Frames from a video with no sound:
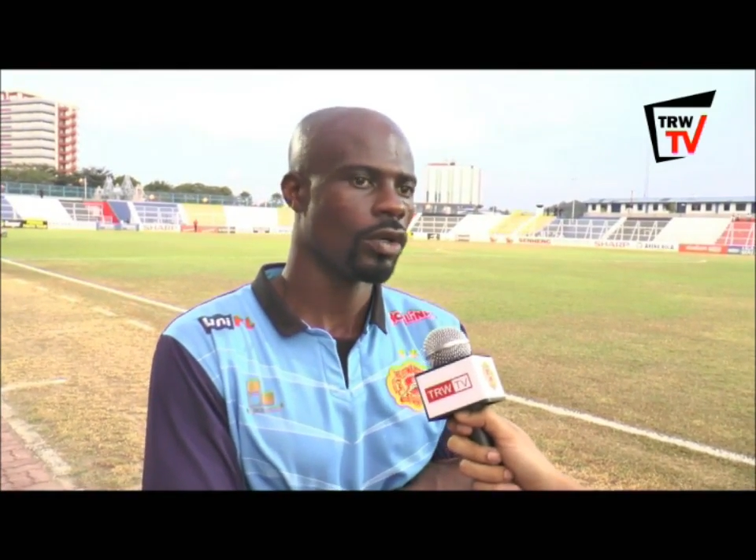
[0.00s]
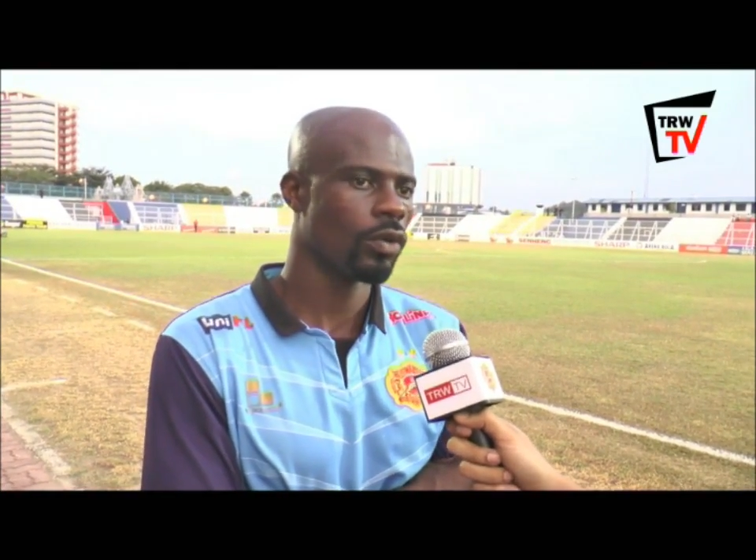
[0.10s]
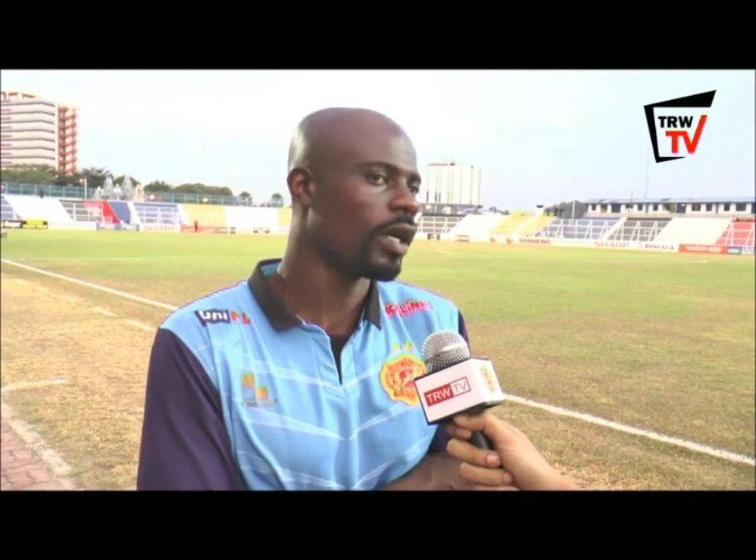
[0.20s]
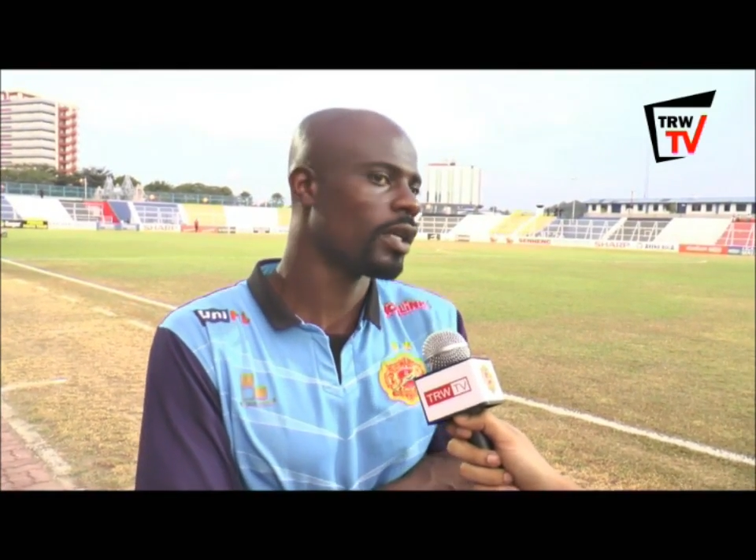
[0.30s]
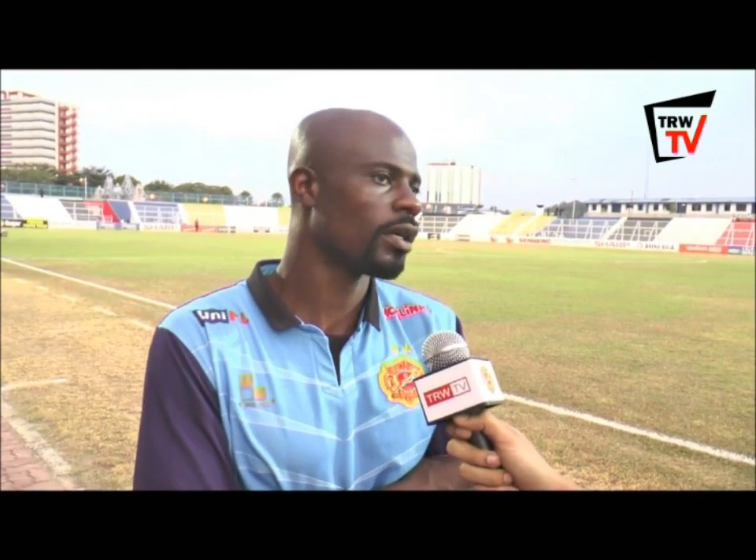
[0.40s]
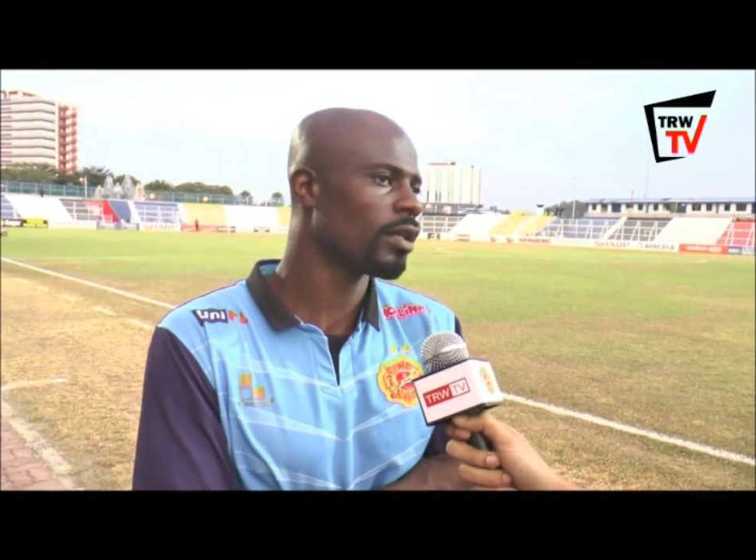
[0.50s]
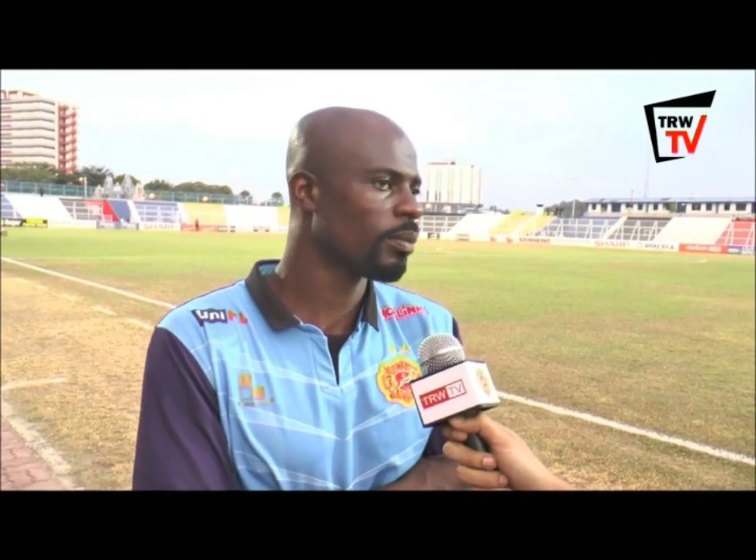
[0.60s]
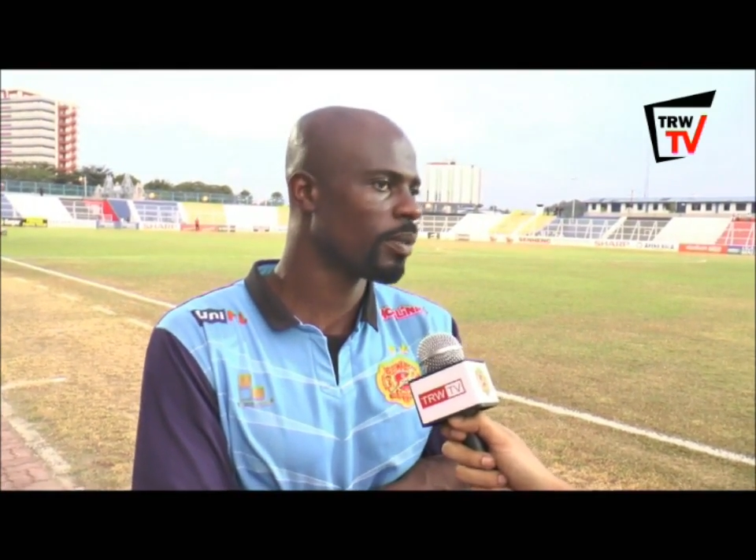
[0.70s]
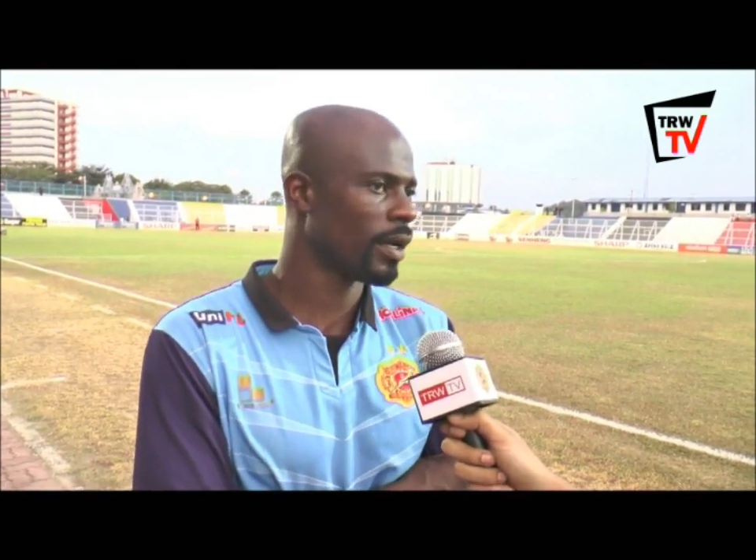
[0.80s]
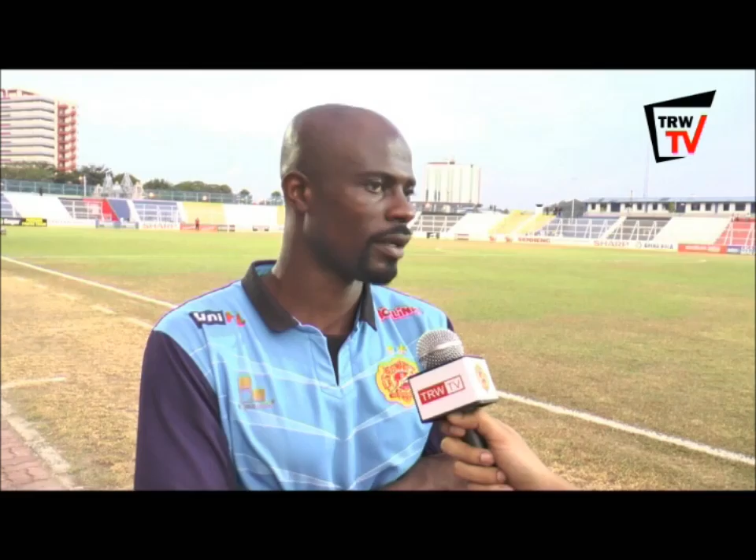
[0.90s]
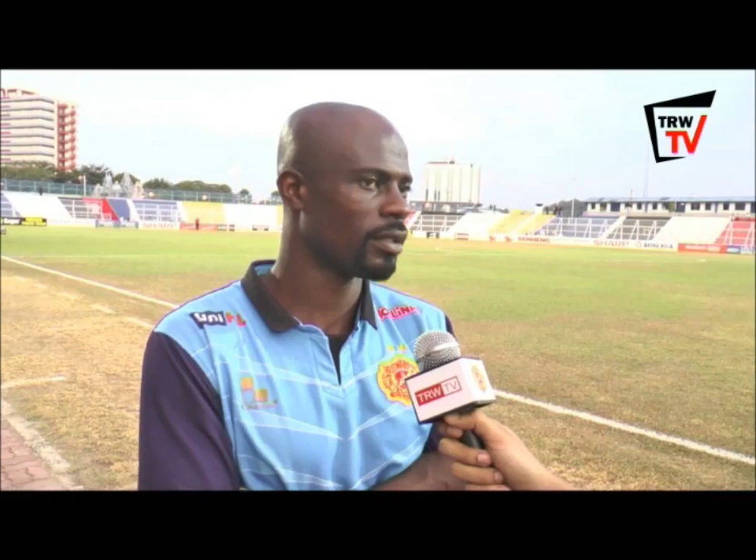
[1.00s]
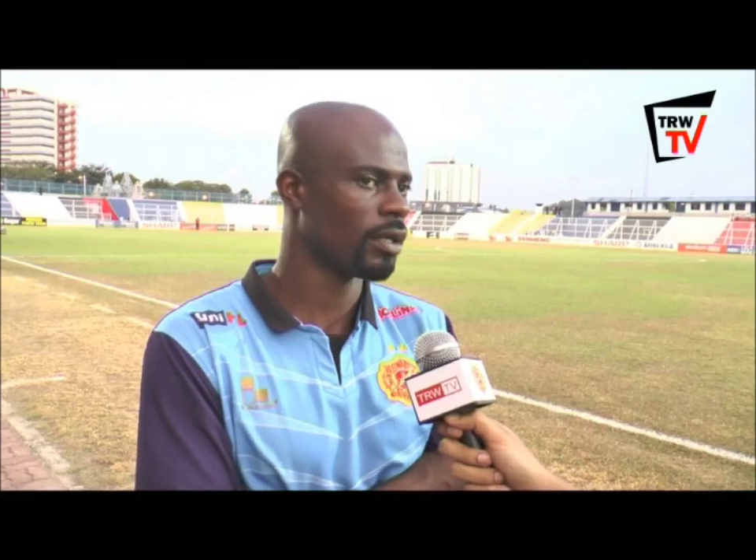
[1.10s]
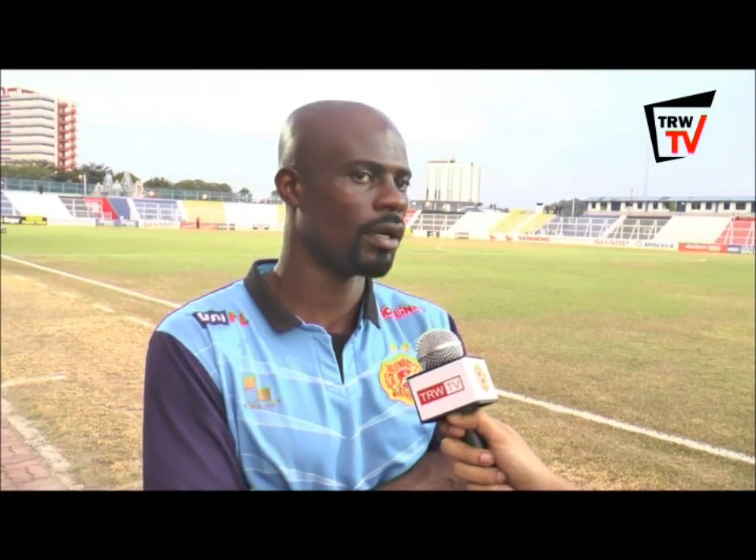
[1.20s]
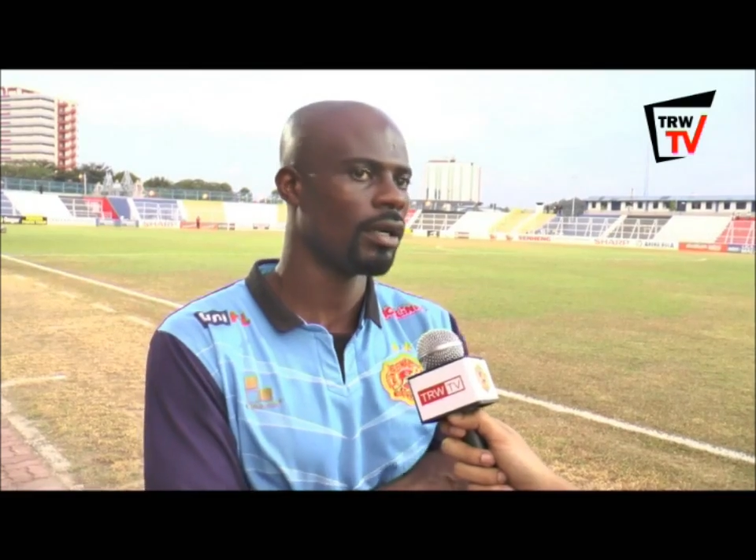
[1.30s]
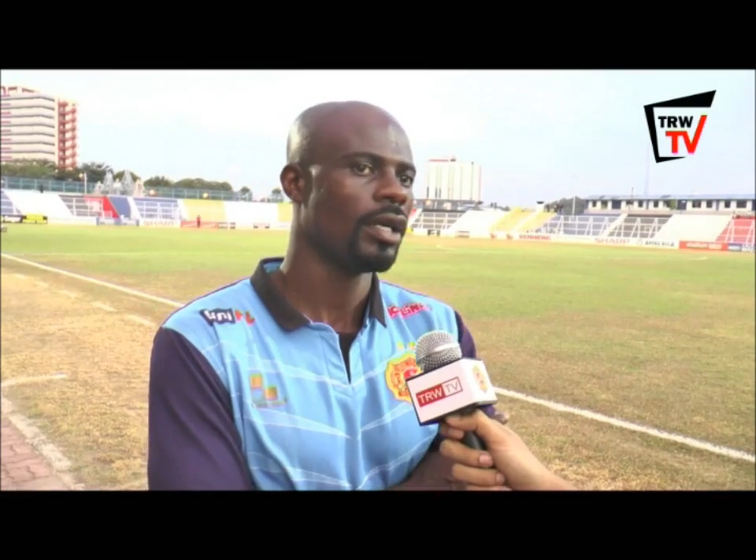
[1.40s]
where the other players
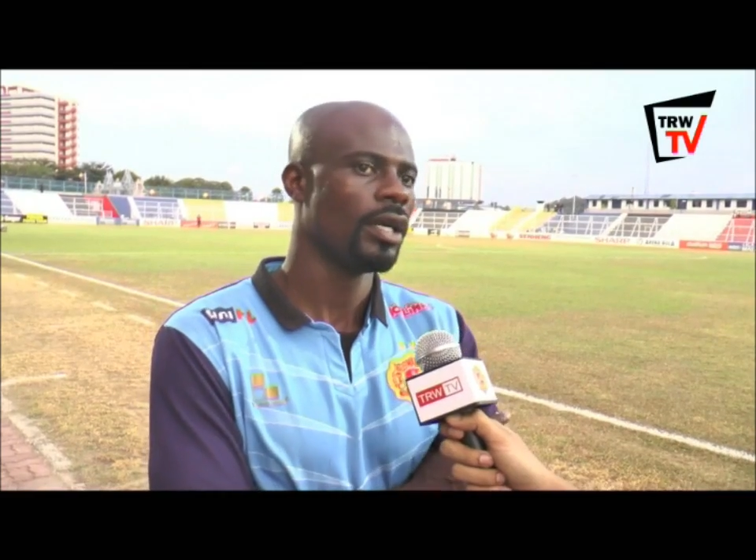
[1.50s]
are.